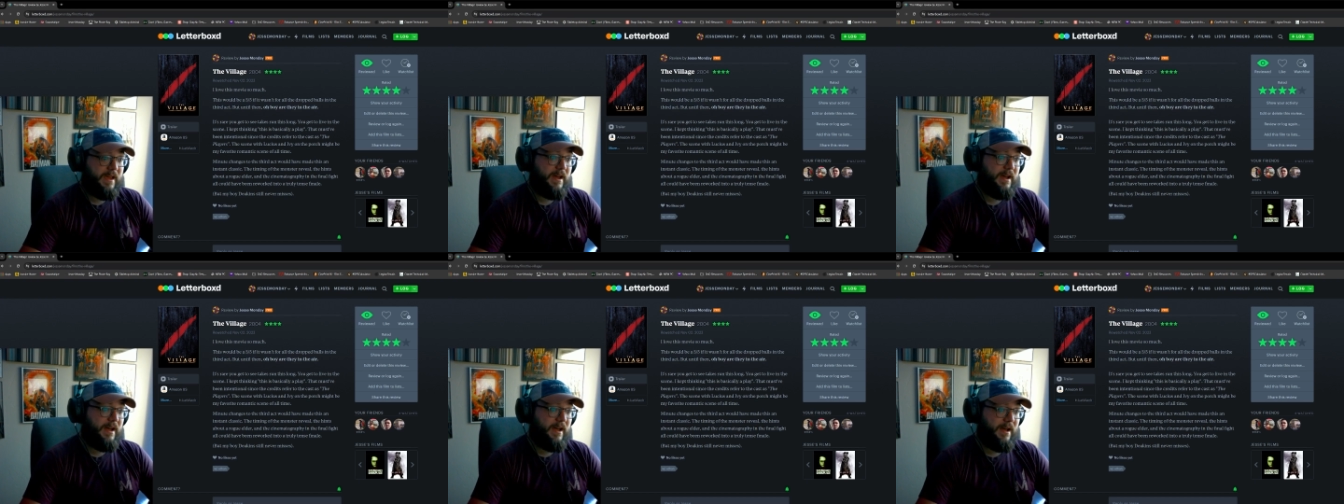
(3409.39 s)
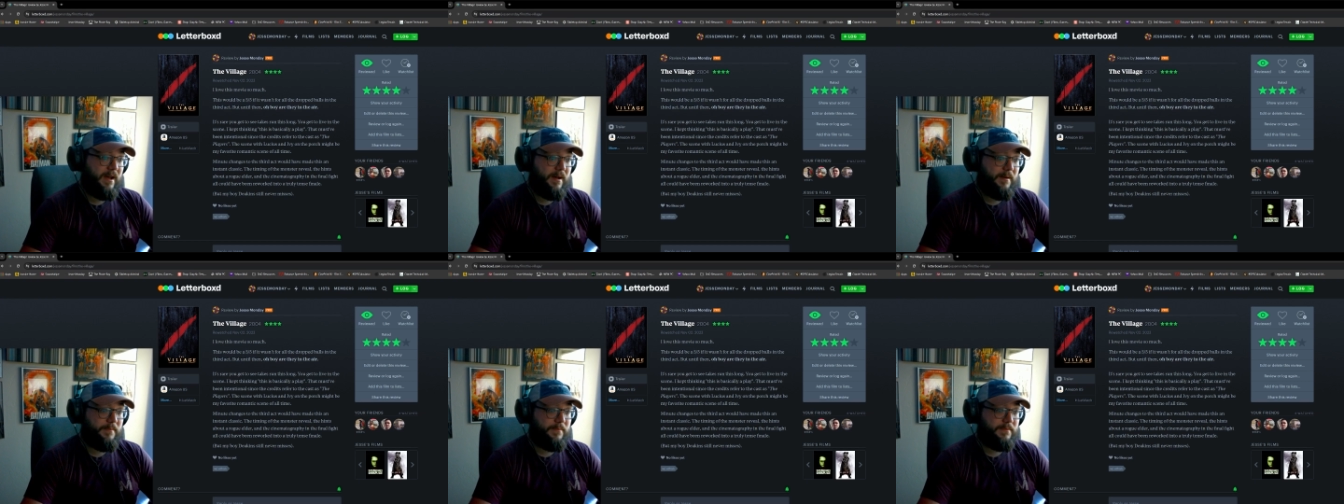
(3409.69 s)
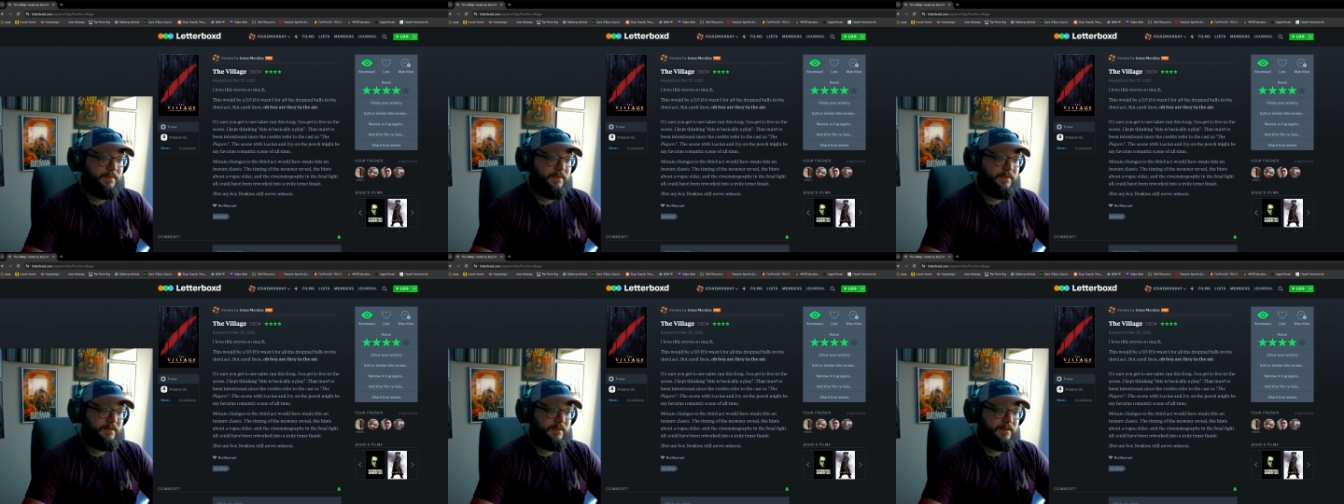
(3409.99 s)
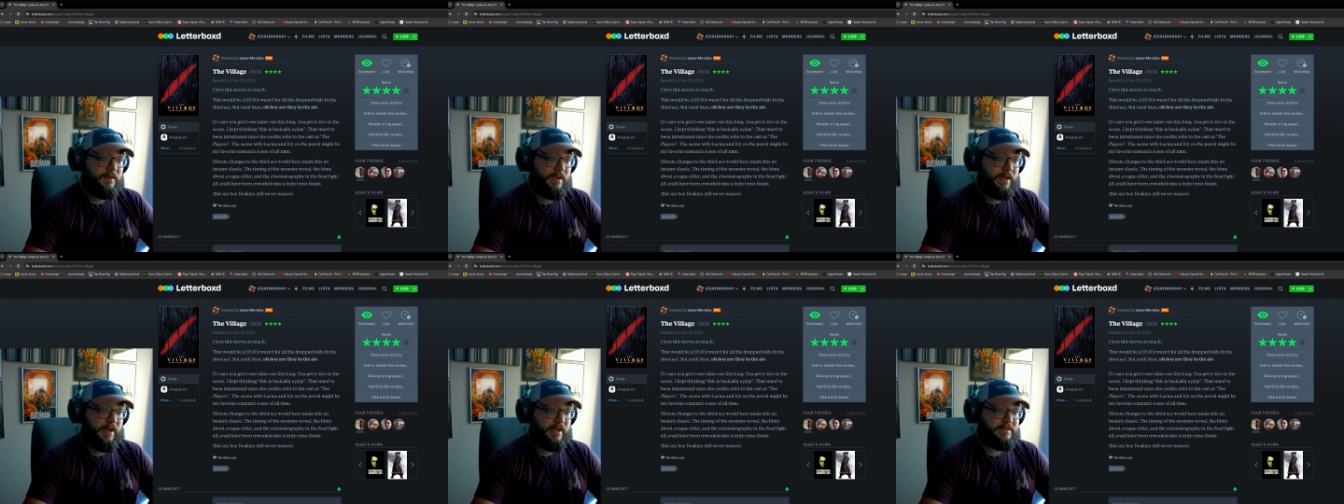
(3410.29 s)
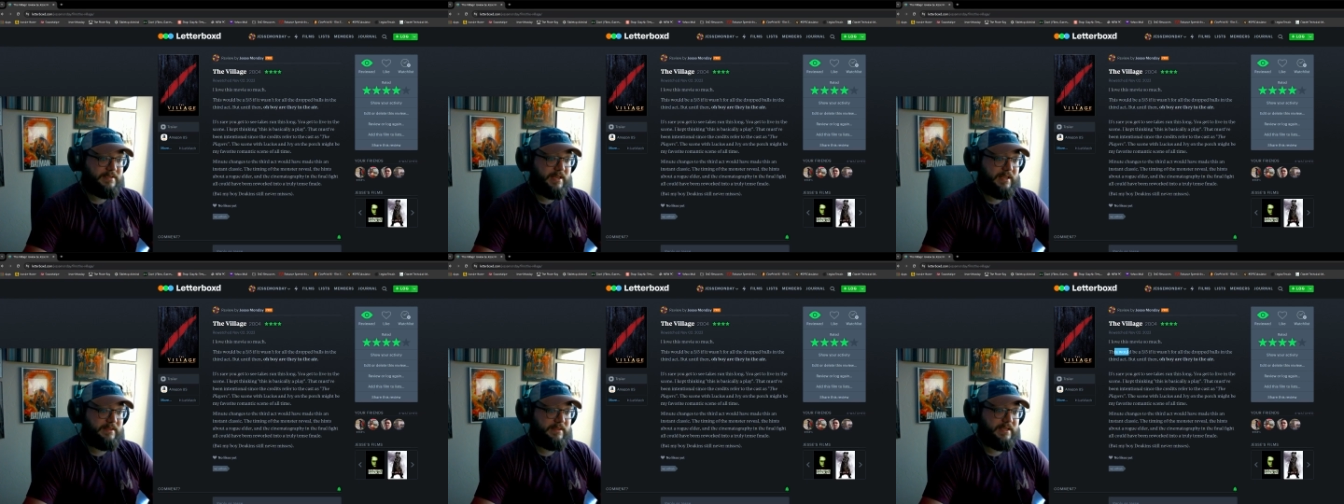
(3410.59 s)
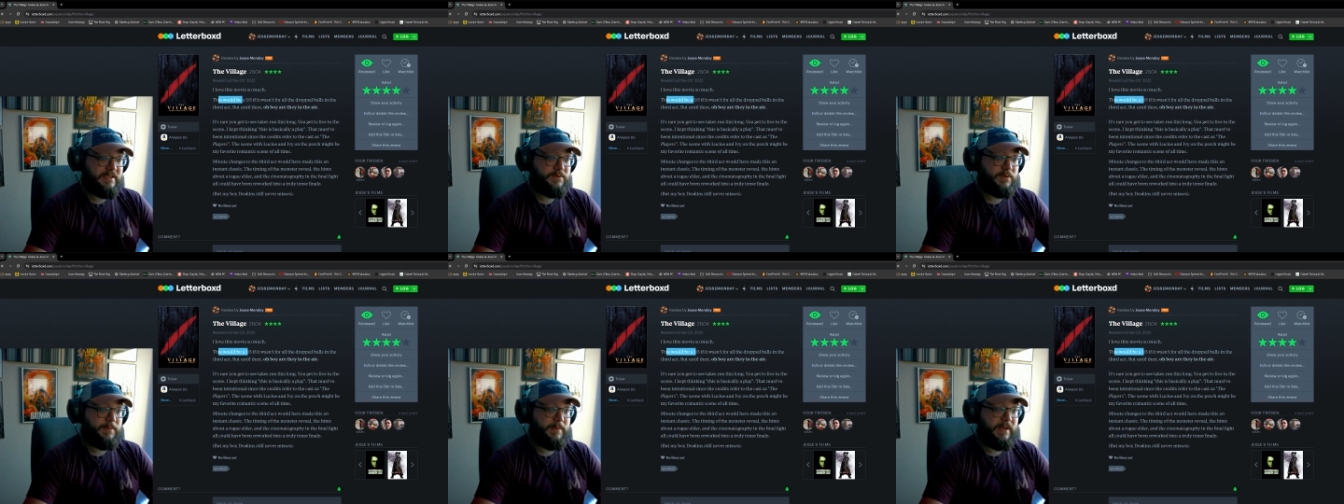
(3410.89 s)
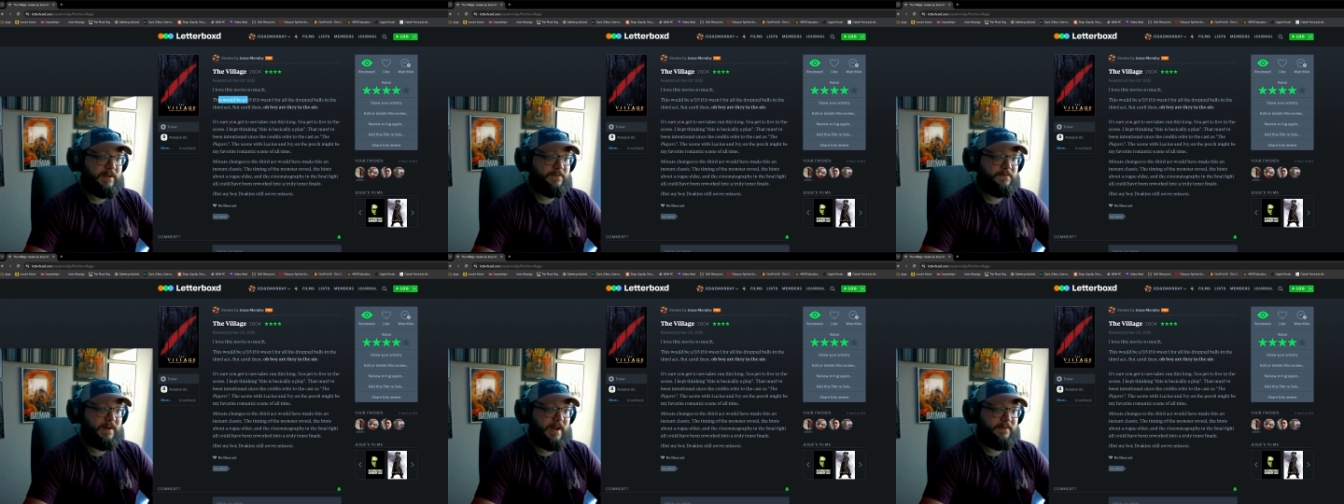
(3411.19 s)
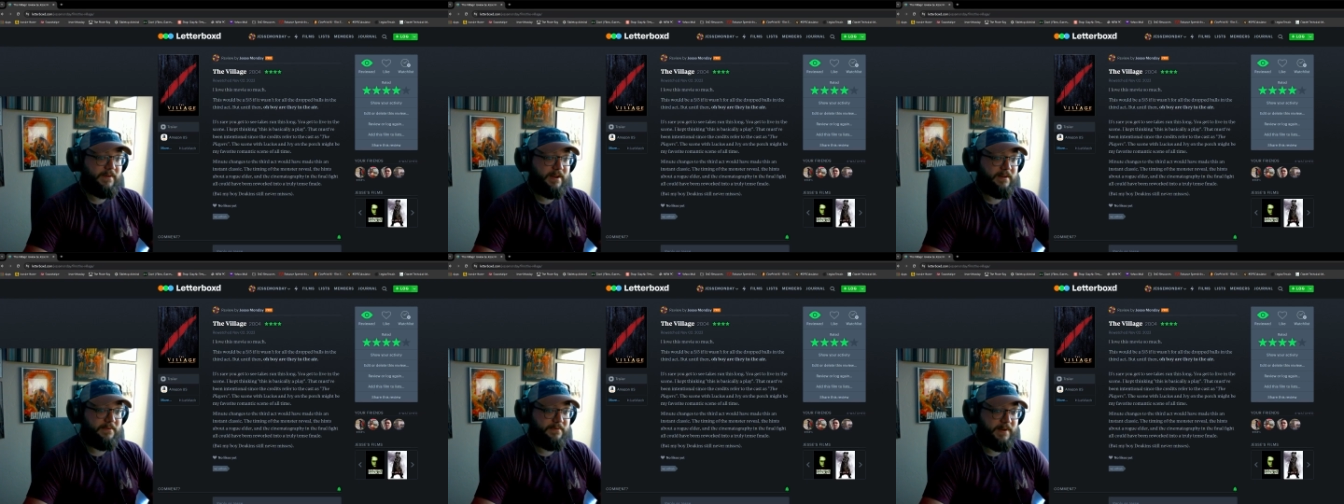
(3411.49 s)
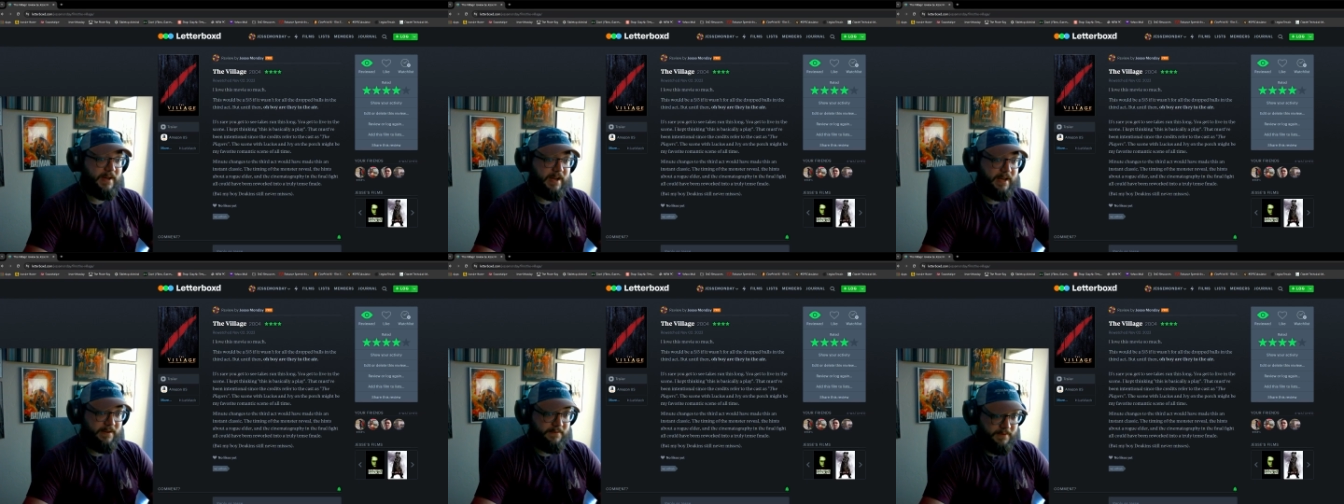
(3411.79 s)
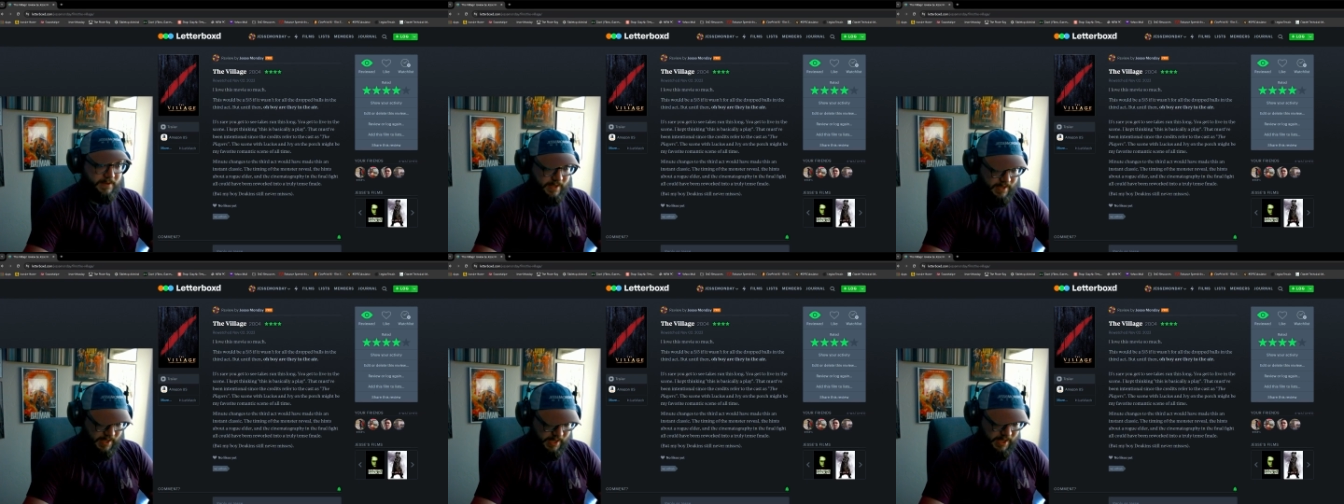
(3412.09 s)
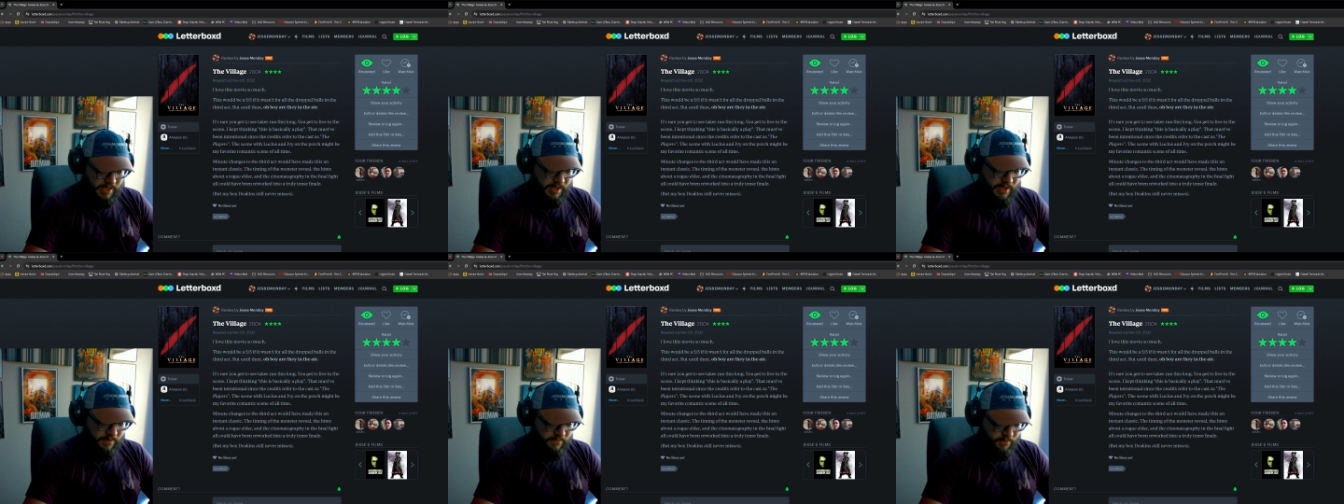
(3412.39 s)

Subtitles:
And I said this would be a 5 out of 5 if it